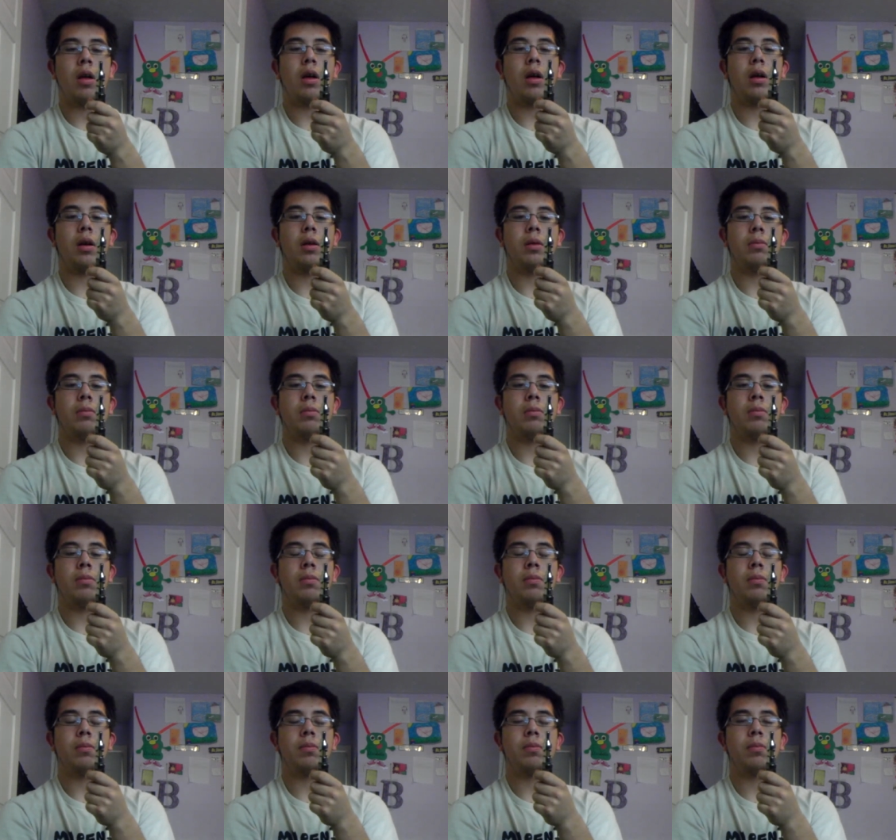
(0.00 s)

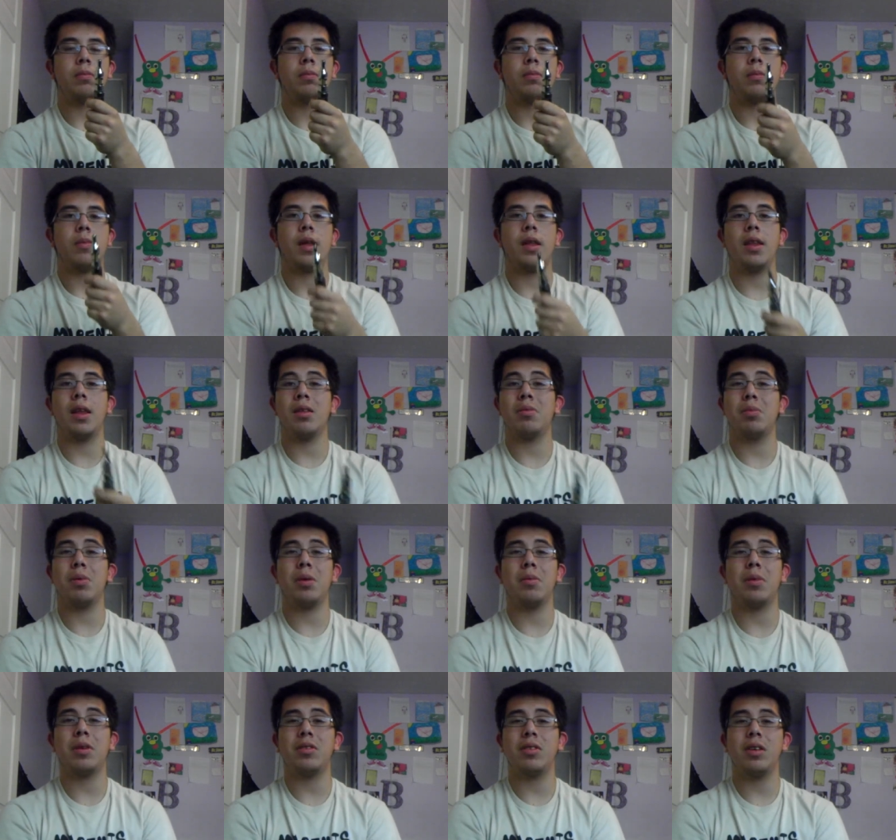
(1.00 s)
And that's pretty
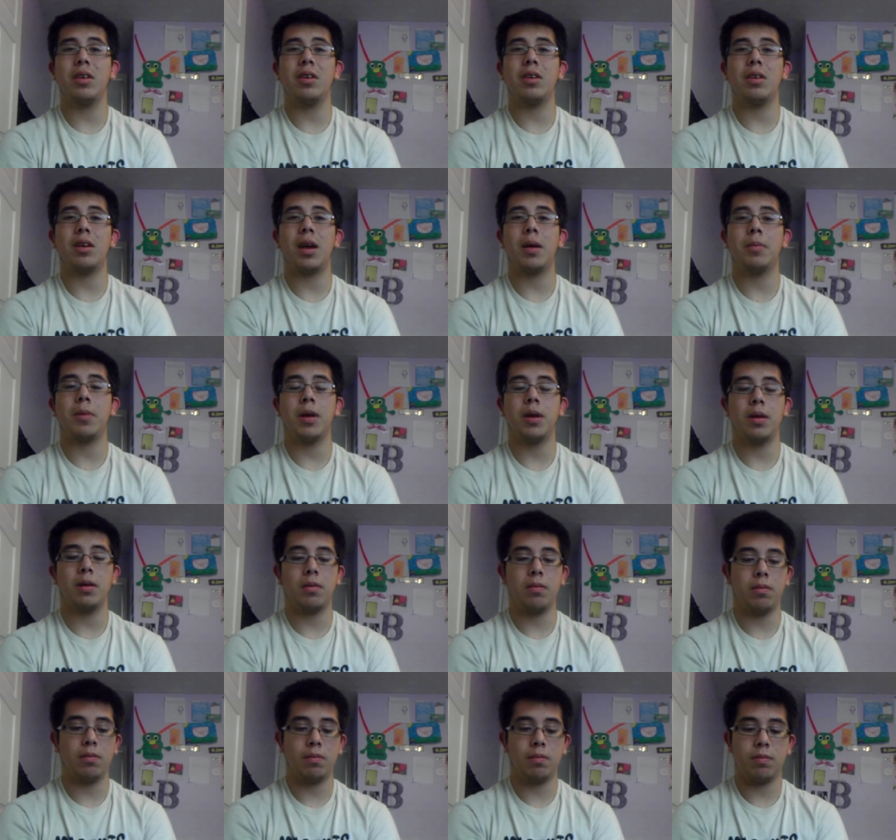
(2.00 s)
much it. I mean,
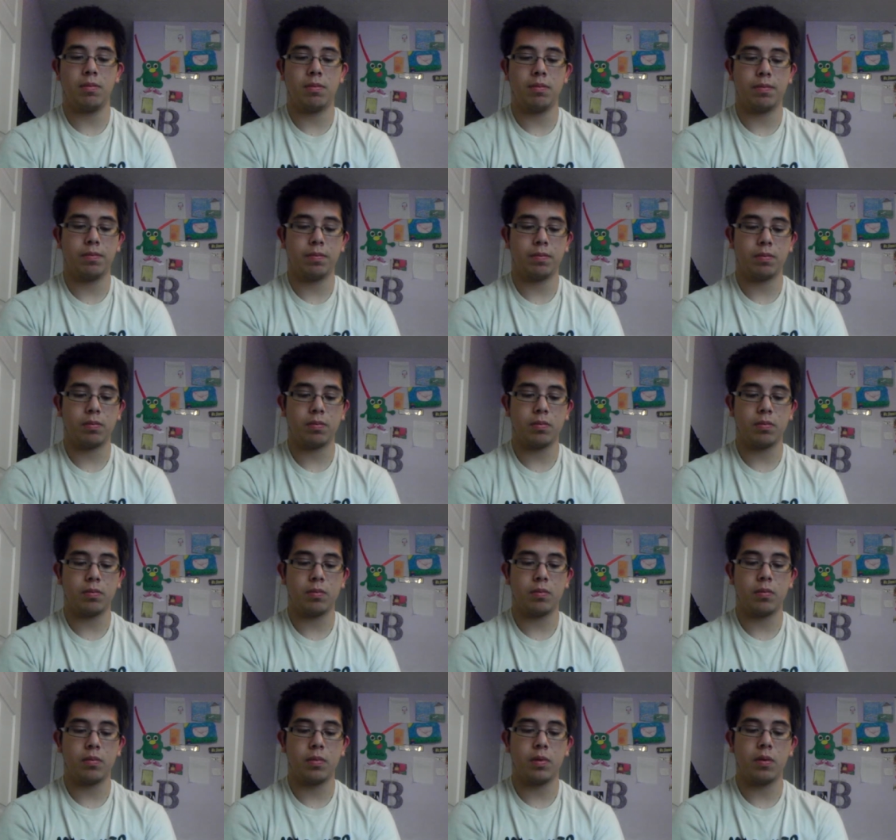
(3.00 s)

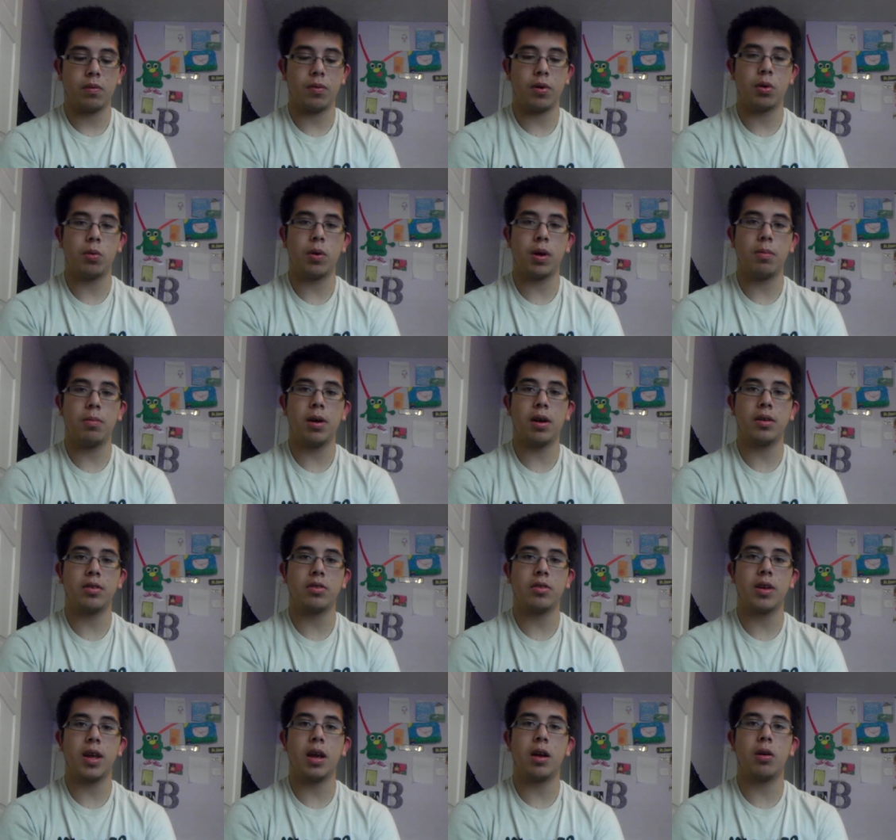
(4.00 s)
for 20 bucks,
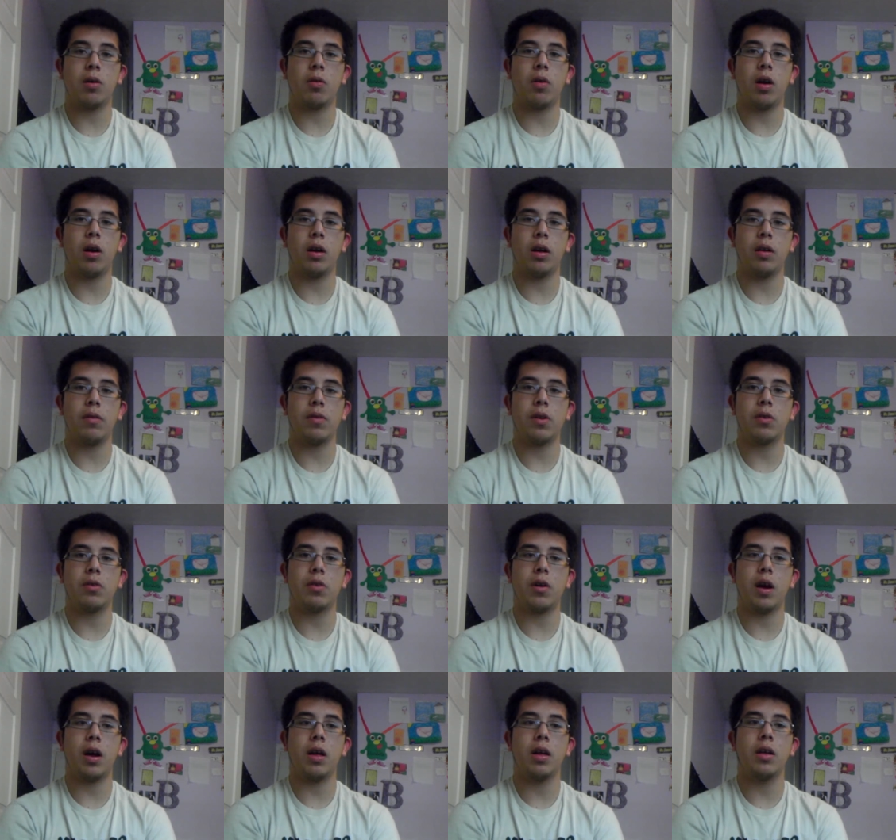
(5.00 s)
you can't go wrong. Give it a
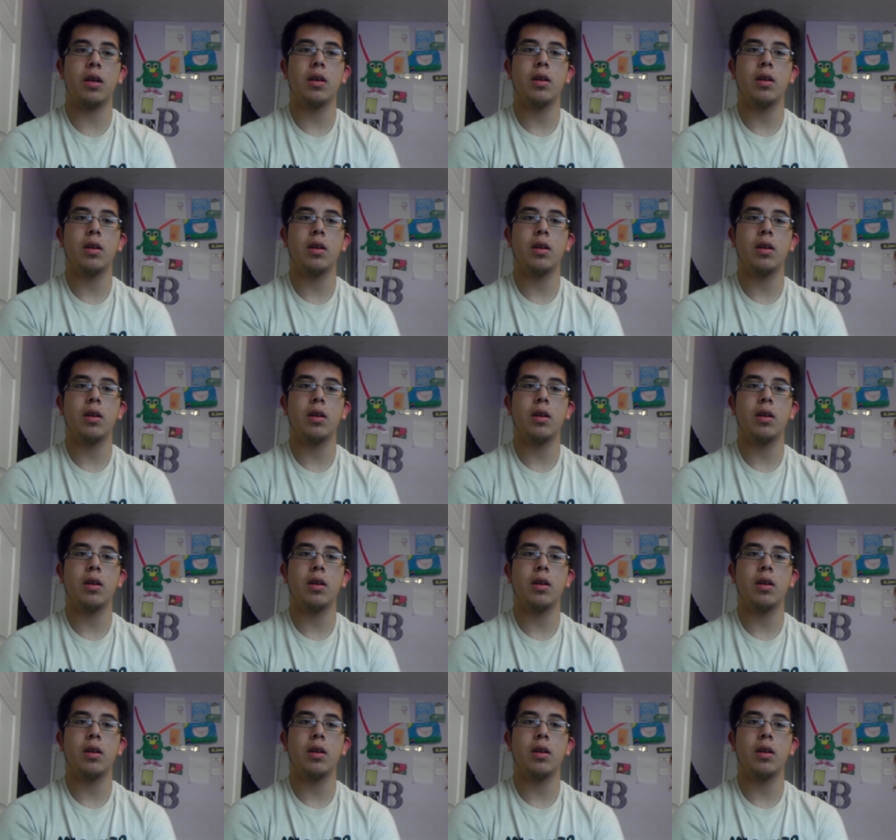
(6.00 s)
try.